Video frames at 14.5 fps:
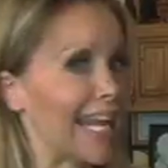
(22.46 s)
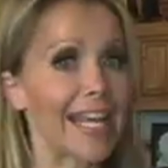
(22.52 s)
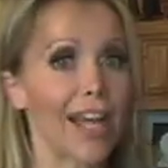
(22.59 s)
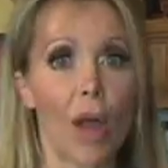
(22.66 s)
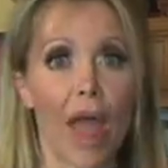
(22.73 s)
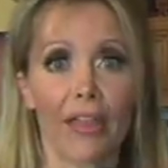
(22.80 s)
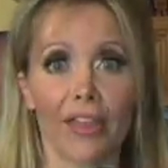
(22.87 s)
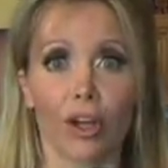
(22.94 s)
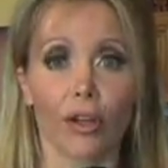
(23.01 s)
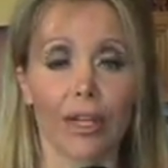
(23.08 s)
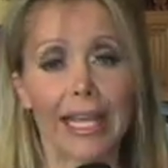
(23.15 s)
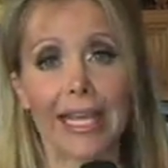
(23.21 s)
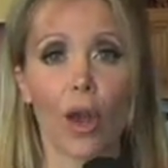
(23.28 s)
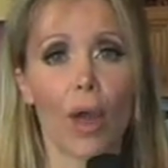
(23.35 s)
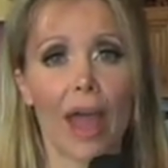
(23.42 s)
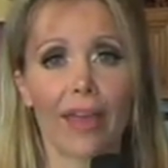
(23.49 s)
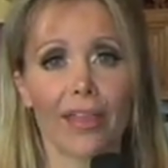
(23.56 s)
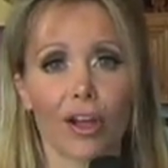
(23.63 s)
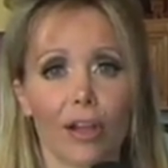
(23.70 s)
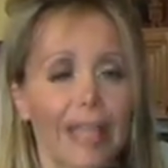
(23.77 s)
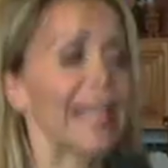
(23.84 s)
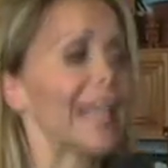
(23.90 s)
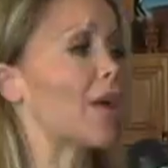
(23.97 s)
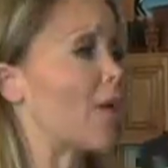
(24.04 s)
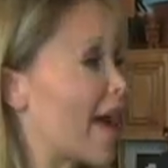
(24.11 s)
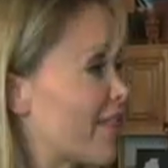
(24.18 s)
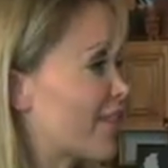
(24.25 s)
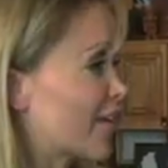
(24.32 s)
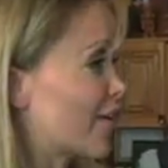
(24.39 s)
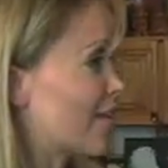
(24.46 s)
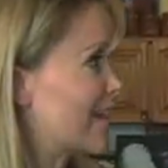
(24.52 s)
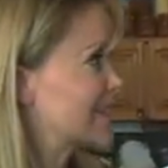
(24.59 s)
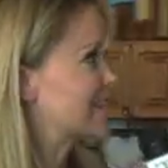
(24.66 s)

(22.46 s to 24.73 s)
Eco-ethical, eco-ethical, eco-ethical. I